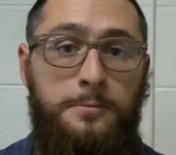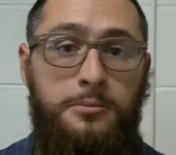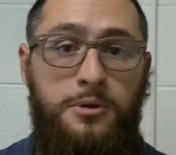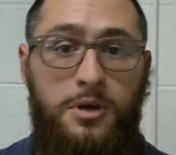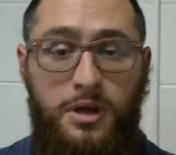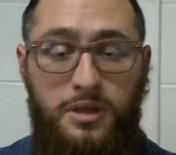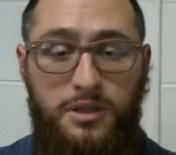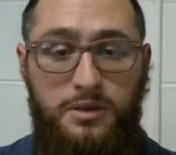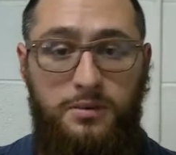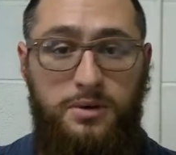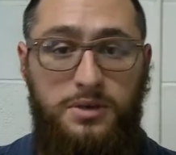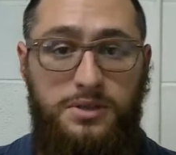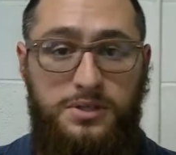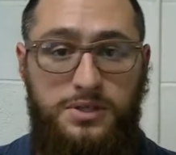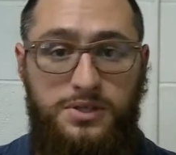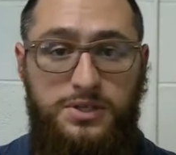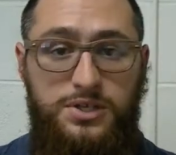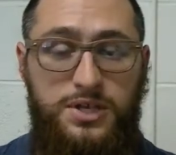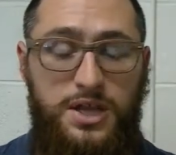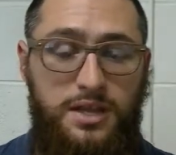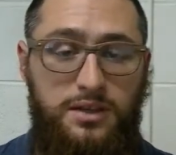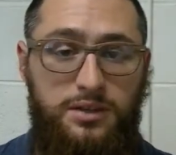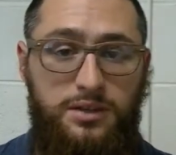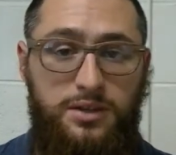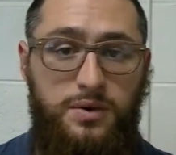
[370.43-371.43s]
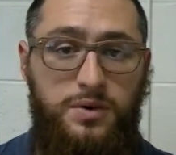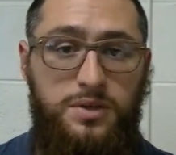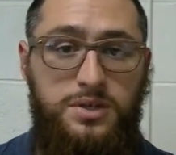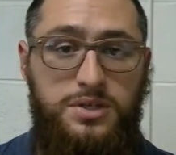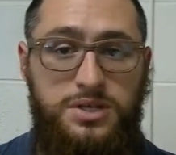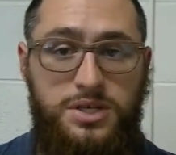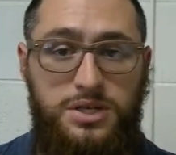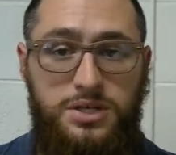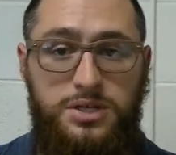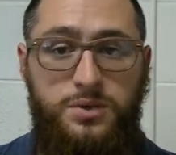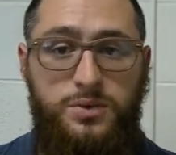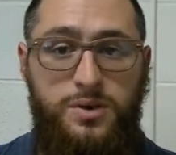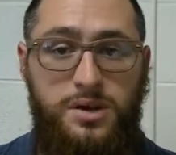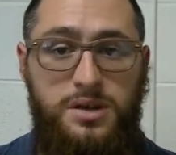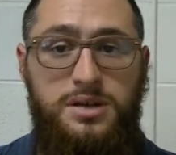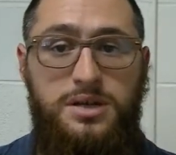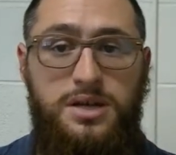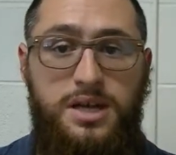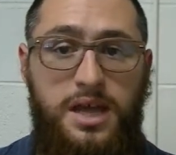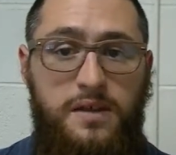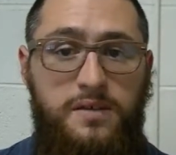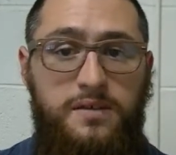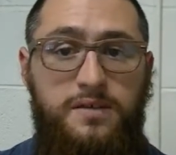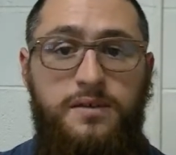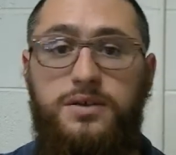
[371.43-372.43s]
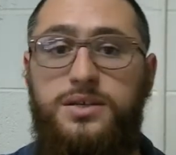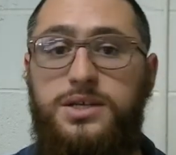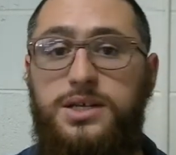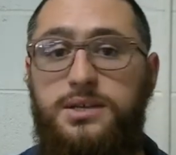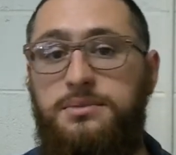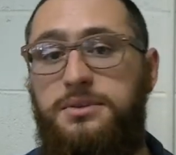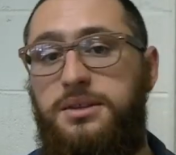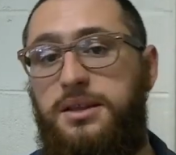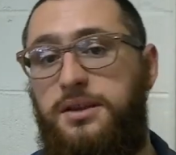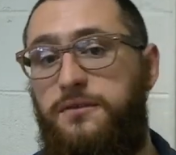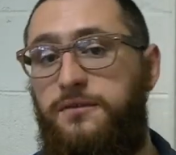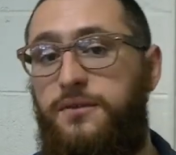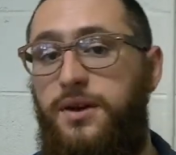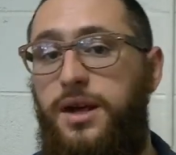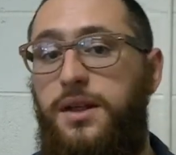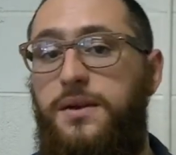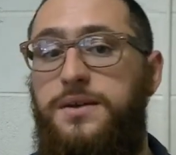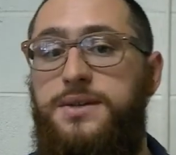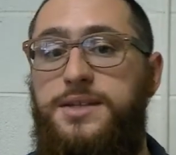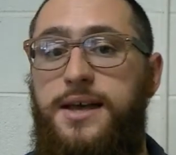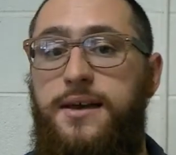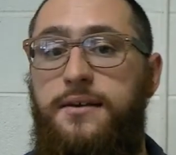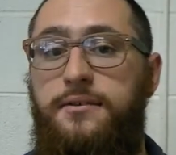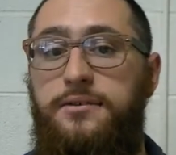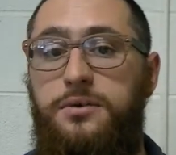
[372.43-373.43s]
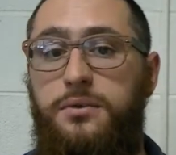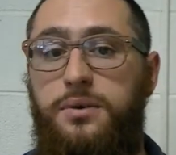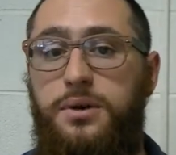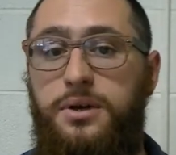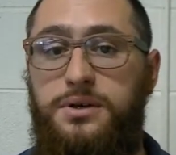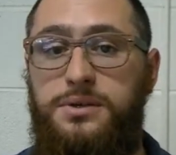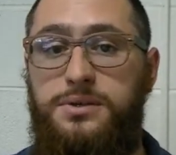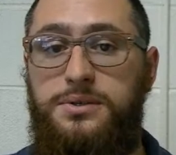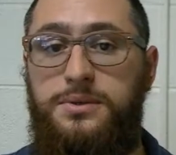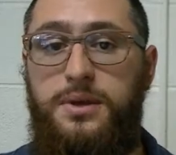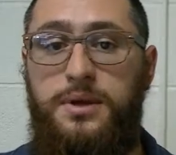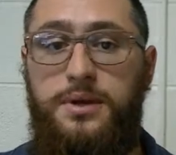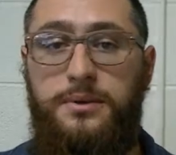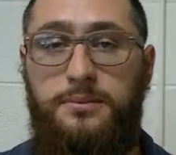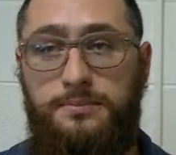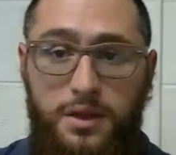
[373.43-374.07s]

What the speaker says: The word ciento is just to indicate that there's something that follows afterwards.